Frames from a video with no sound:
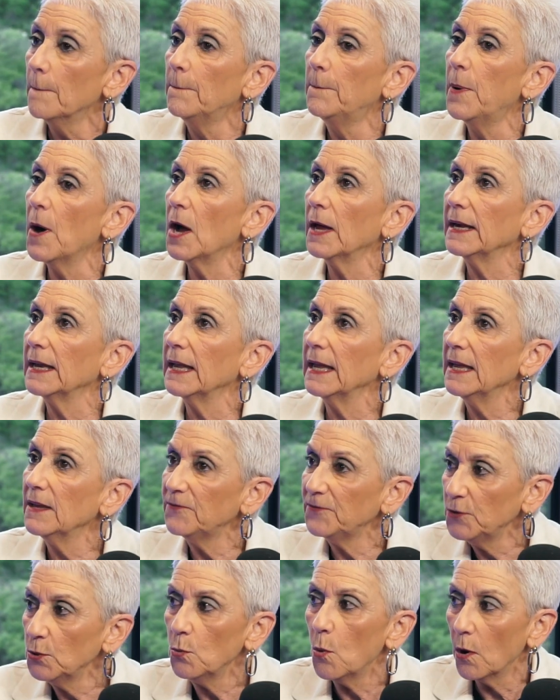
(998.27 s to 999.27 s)
But
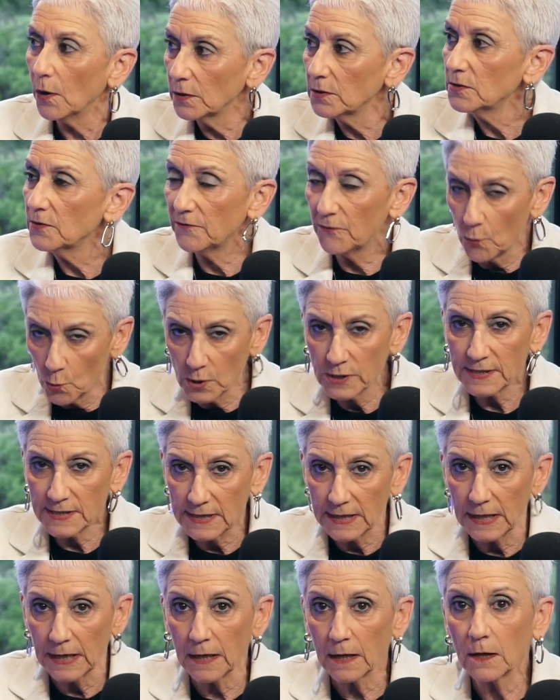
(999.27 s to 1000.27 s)
if you are
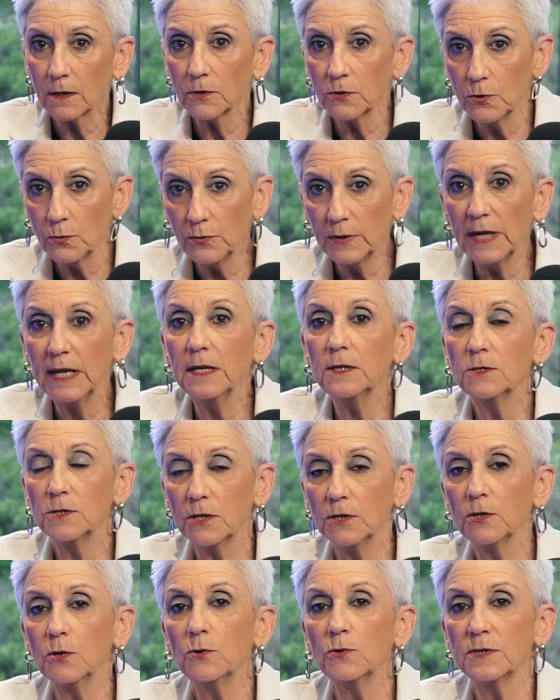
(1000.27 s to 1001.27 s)
divorcing, you need to
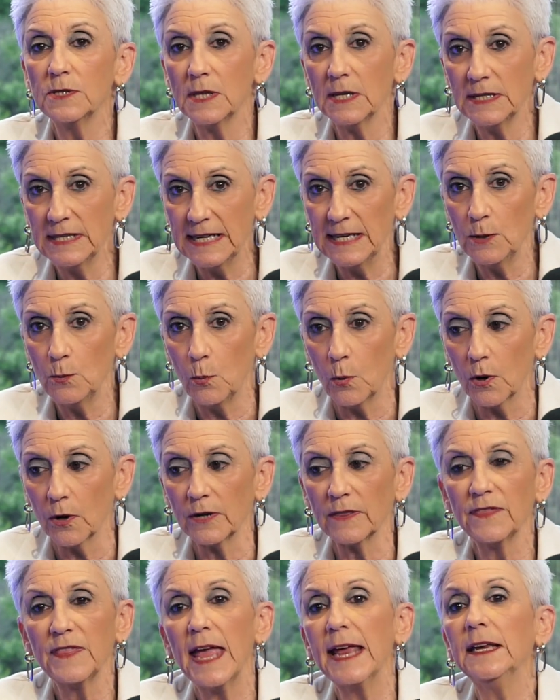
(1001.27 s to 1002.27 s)
use the D
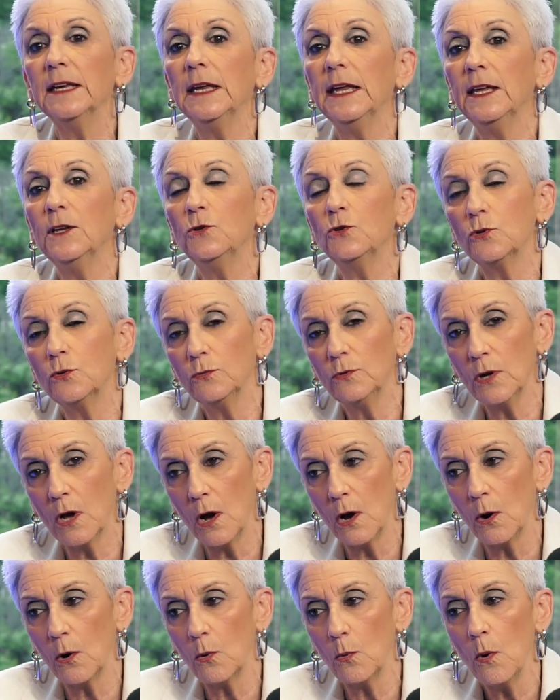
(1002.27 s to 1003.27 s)
word. They need to
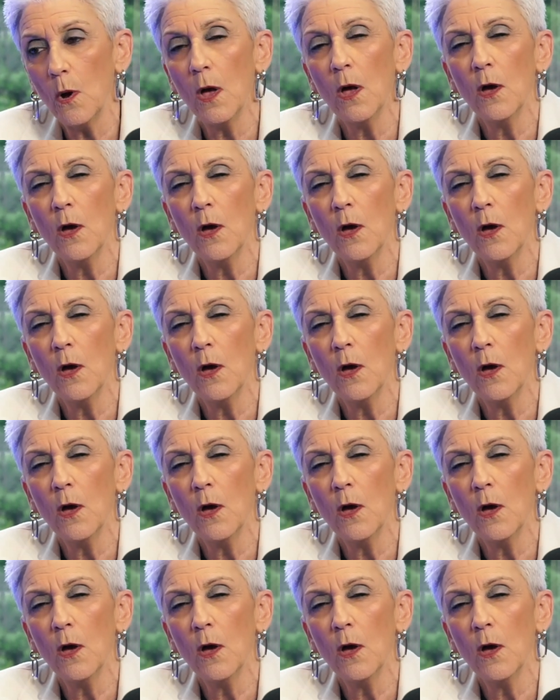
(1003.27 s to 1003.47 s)
know